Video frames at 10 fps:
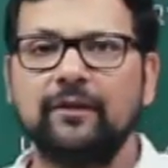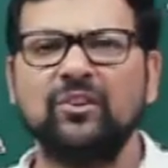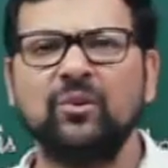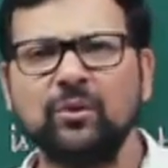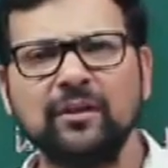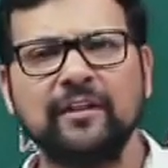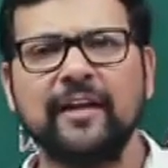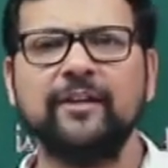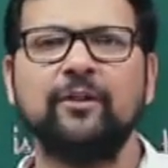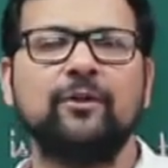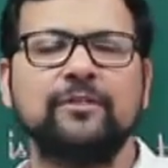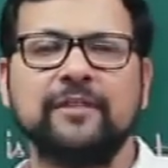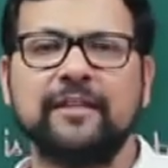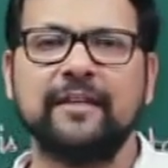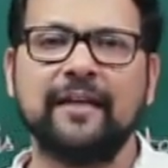You know the
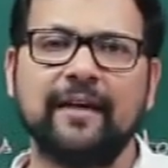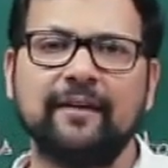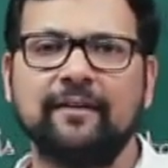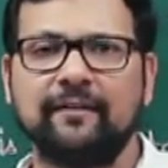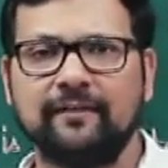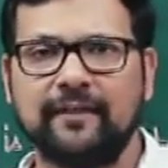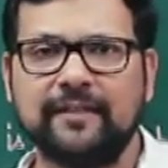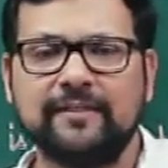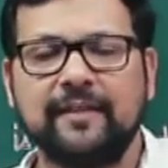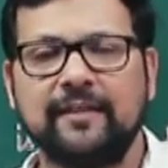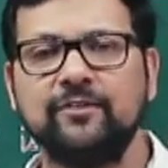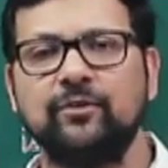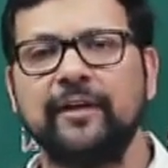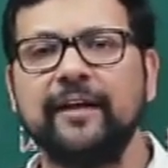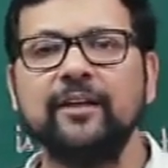radiology and these things.
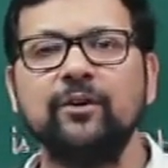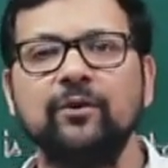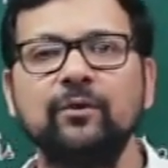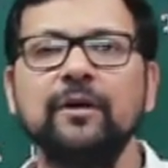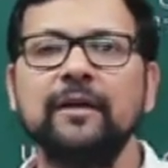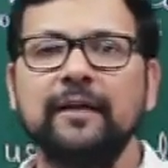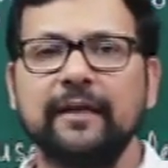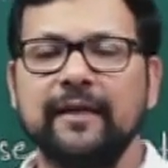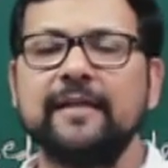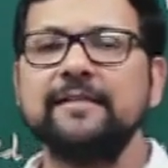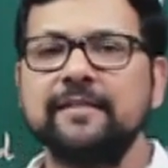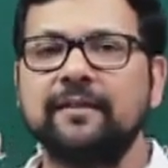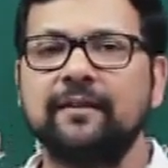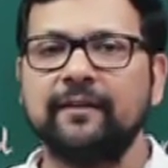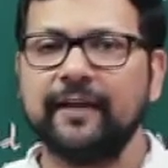So radio is
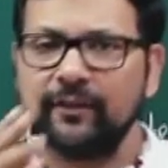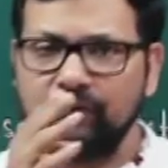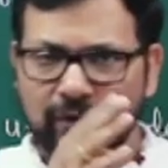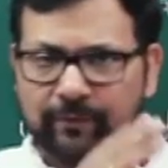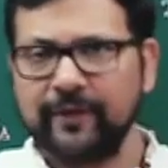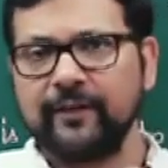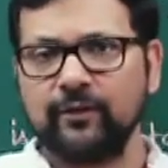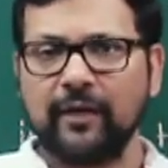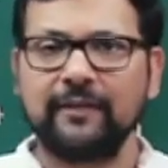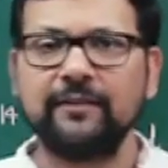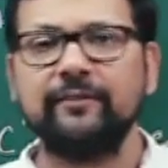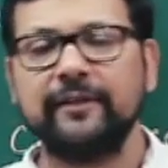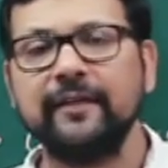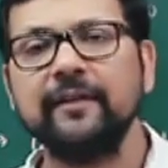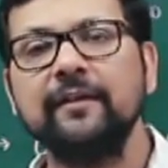from
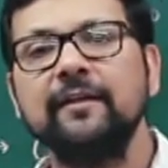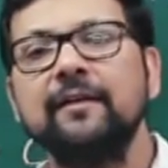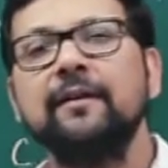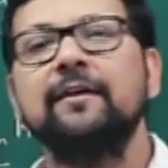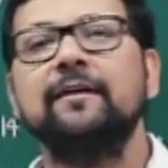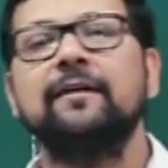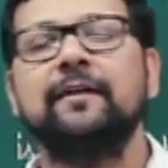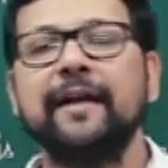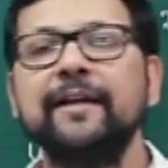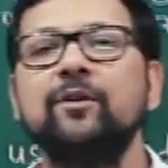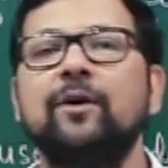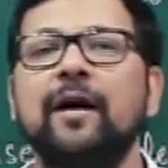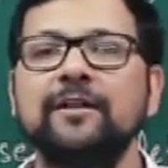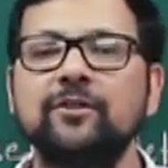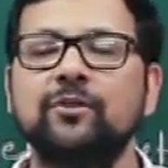radioactivity,
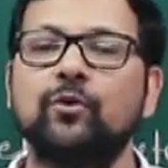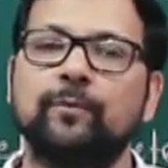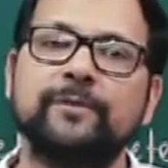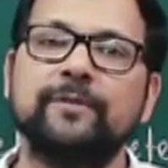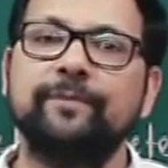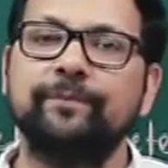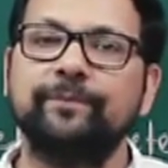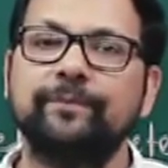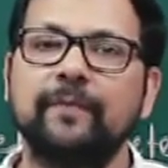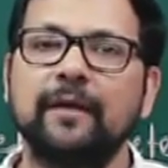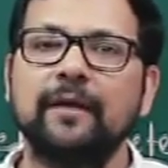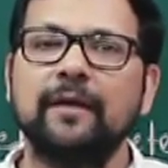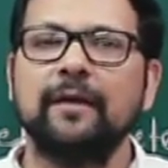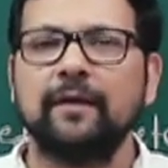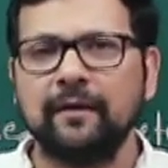radioisotopes.
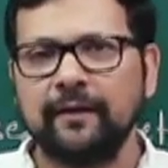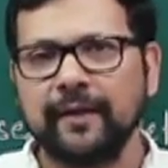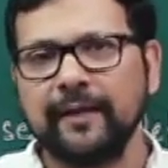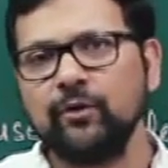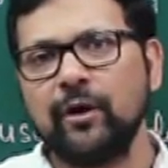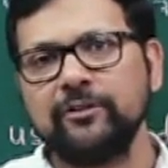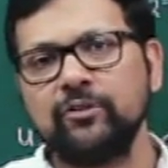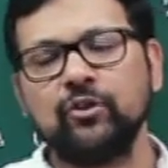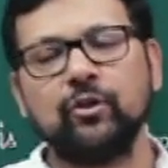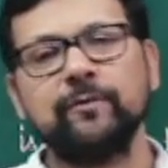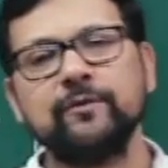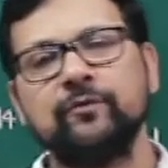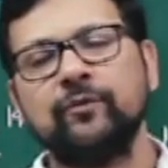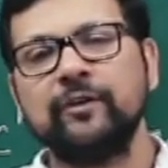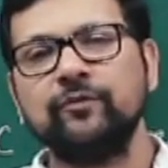Radioisotopes,
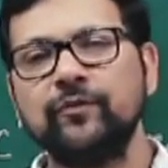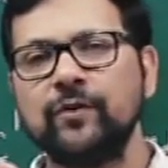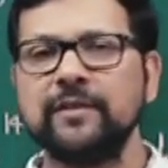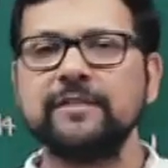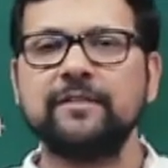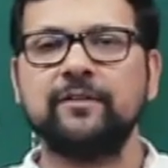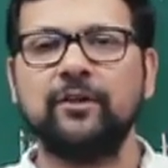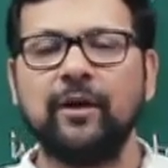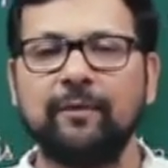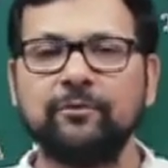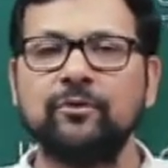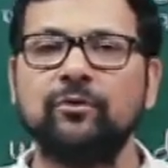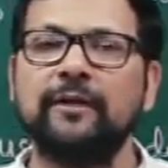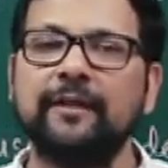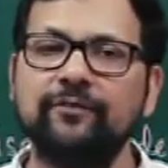very first you have to know
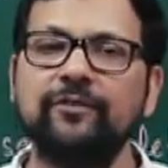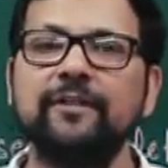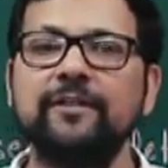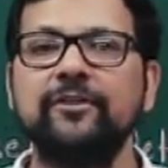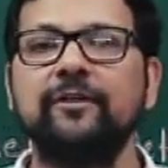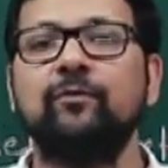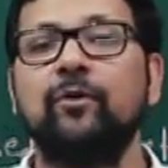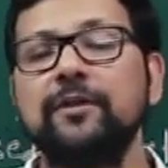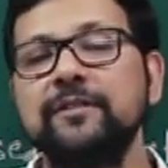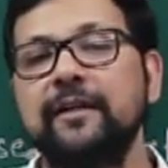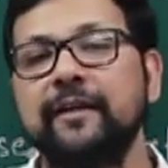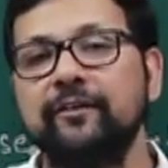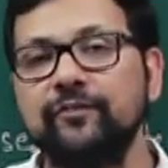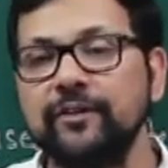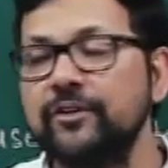the definition. What is the
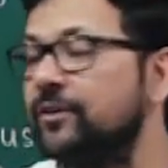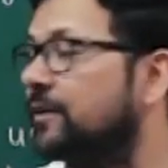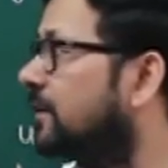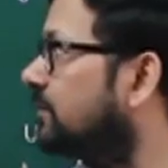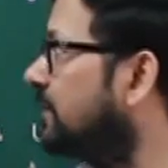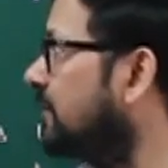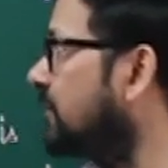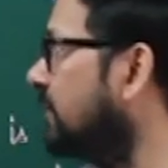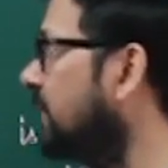definition? Definition